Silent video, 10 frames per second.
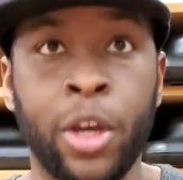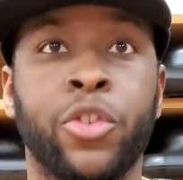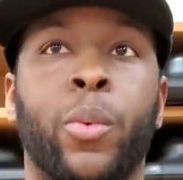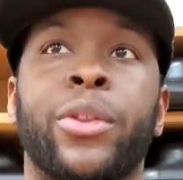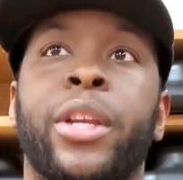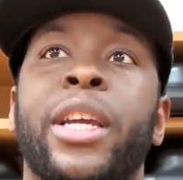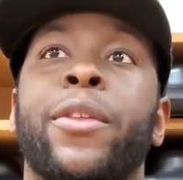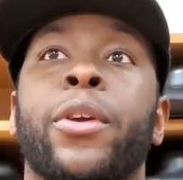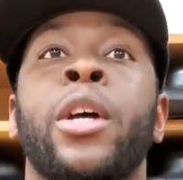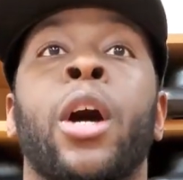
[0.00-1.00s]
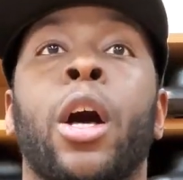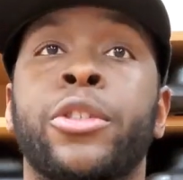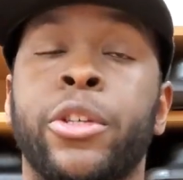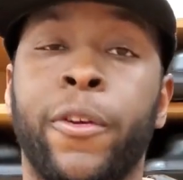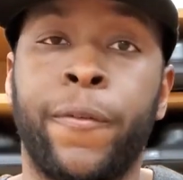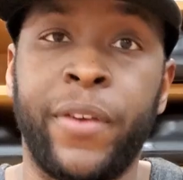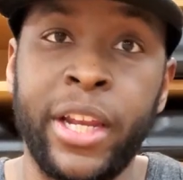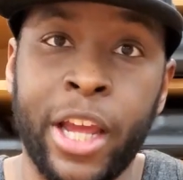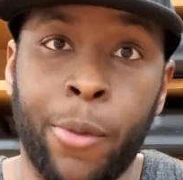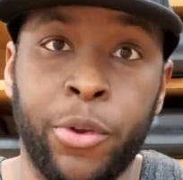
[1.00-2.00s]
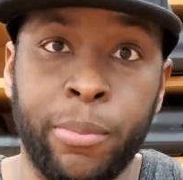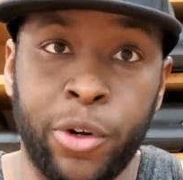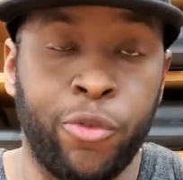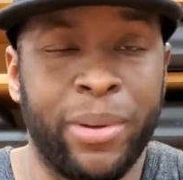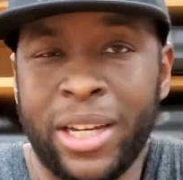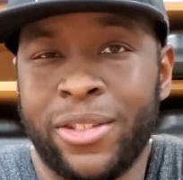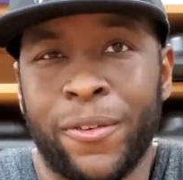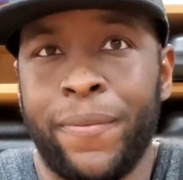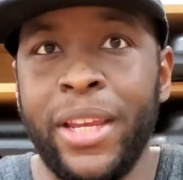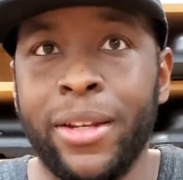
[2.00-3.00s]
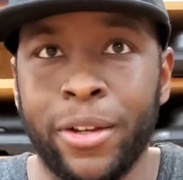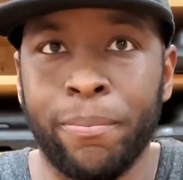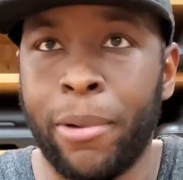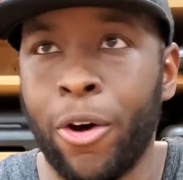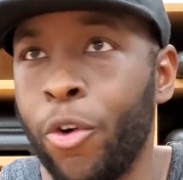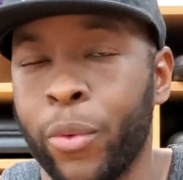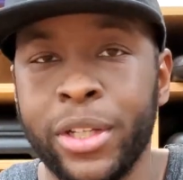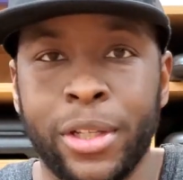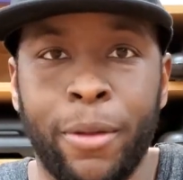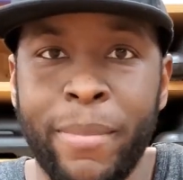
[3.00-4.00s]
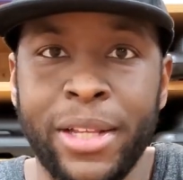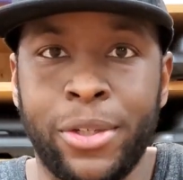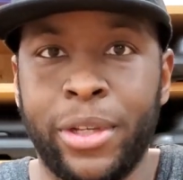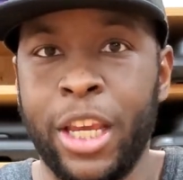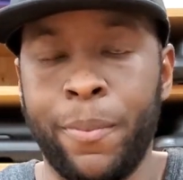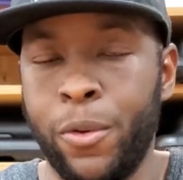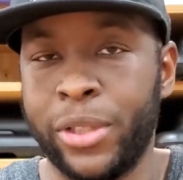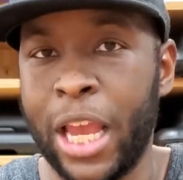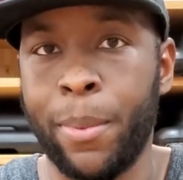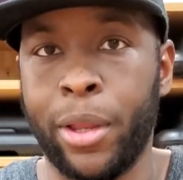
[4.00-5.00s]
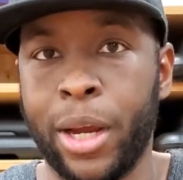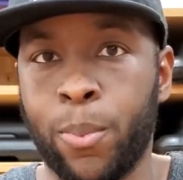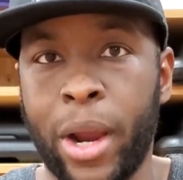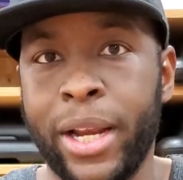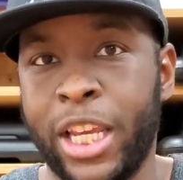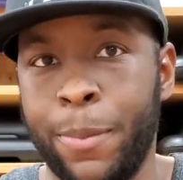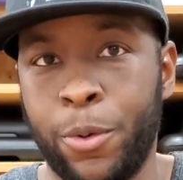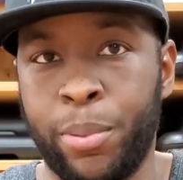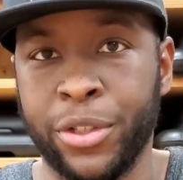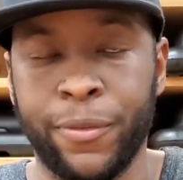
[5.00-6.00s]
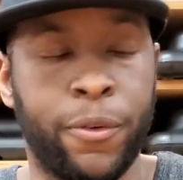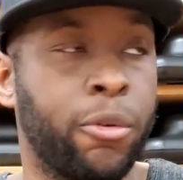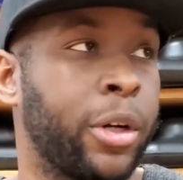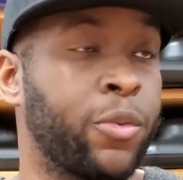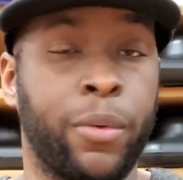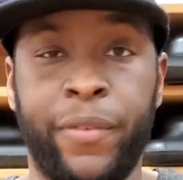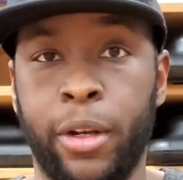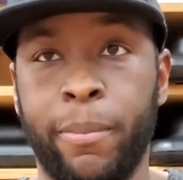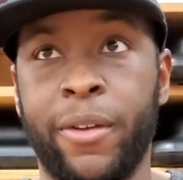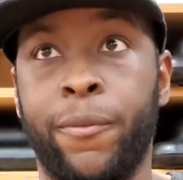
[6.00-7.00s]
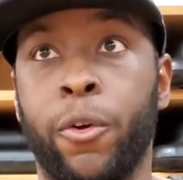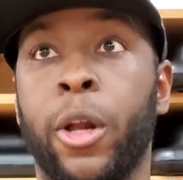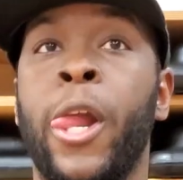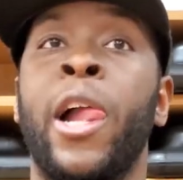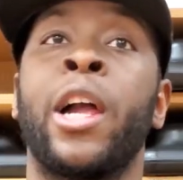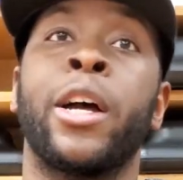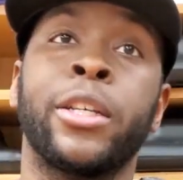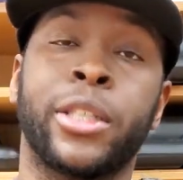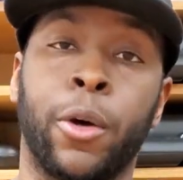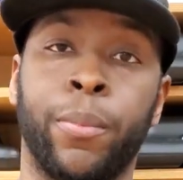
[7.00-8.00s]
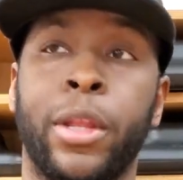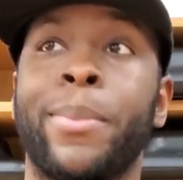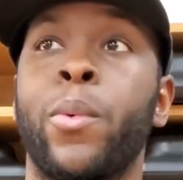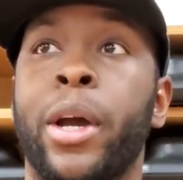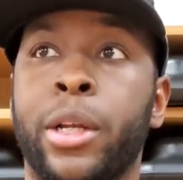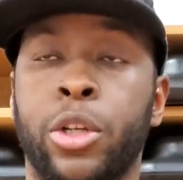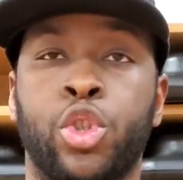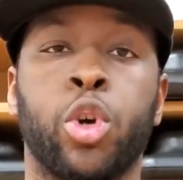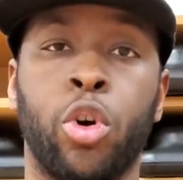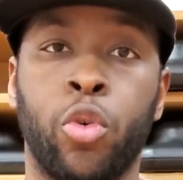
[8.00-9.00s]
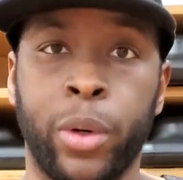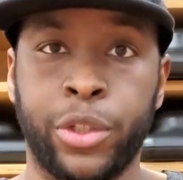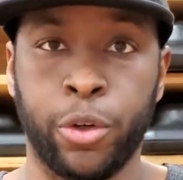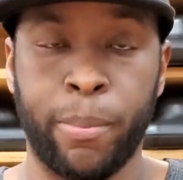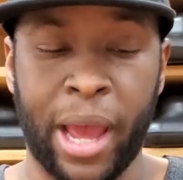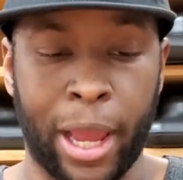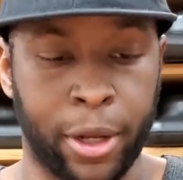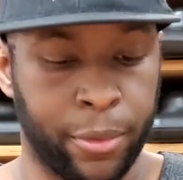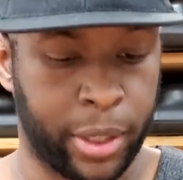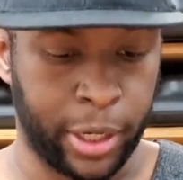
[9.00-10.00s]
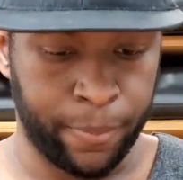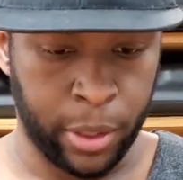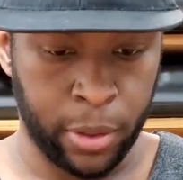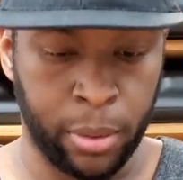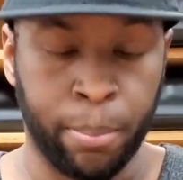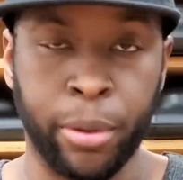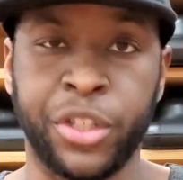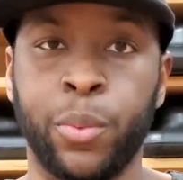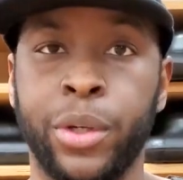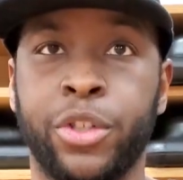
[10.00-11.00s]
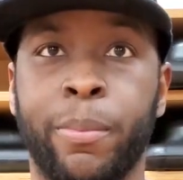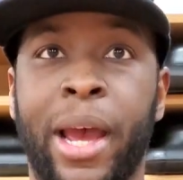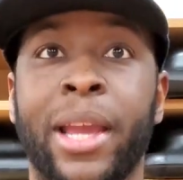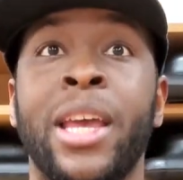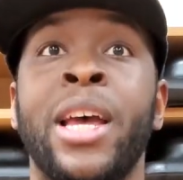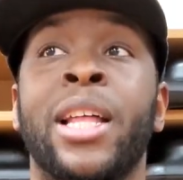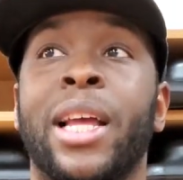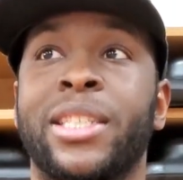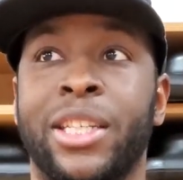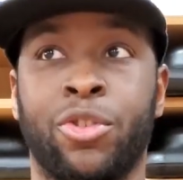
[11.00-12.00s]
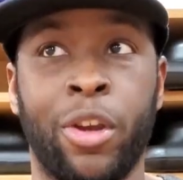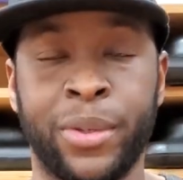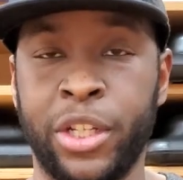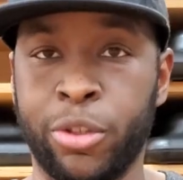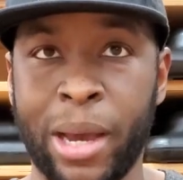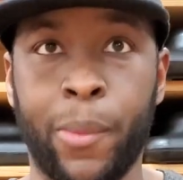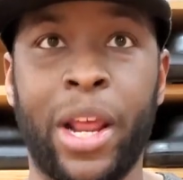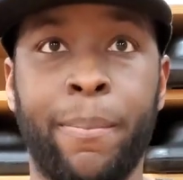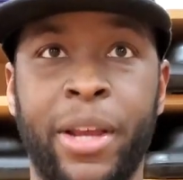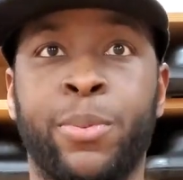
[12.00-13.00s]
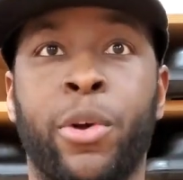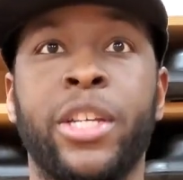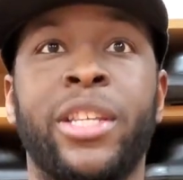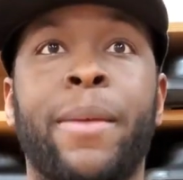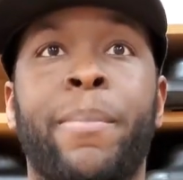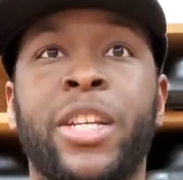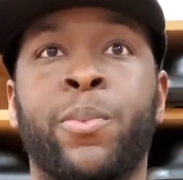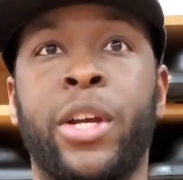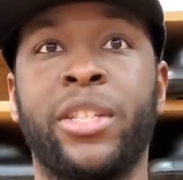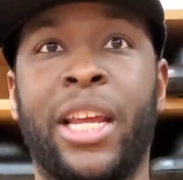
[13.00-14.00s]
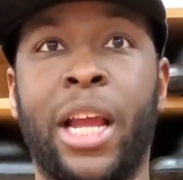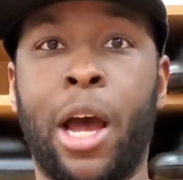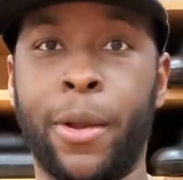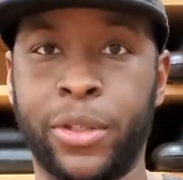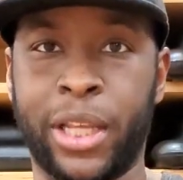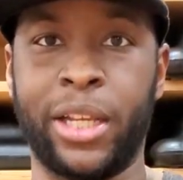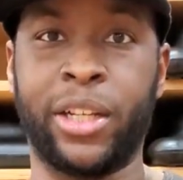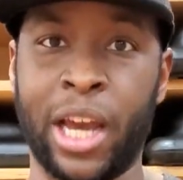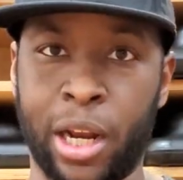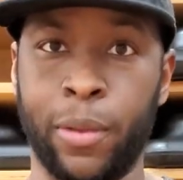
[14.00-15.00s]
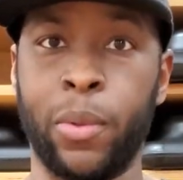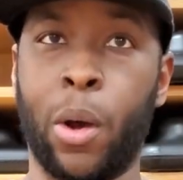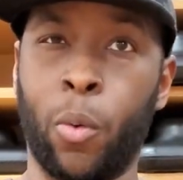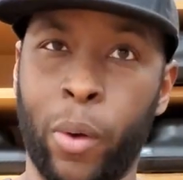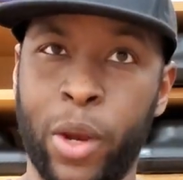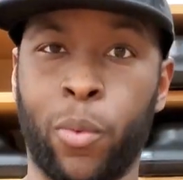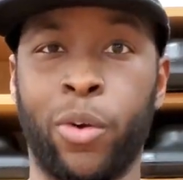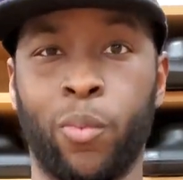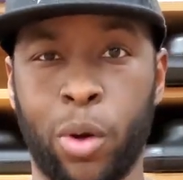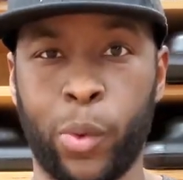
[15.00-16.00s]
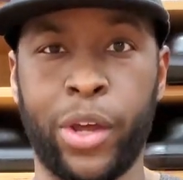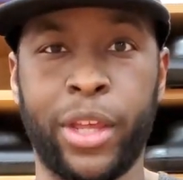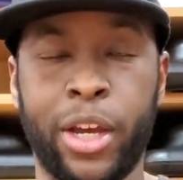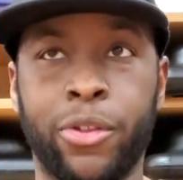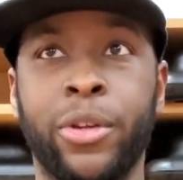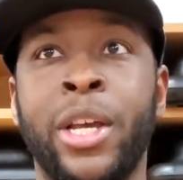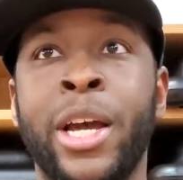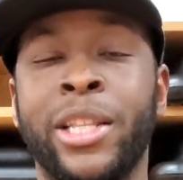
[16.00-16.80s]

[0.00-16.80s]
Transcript: So one to the other. Also, your feet help you move because they're feet. The whole reason they're meant to keep you stable and upright and keep you pushing forward. It's what feet are meant for. So number 1, control with your back, okay? Pushing with your back. Like I said, so you ever seen somebody when they bench press and they ox, they kind of wayward one way or the other?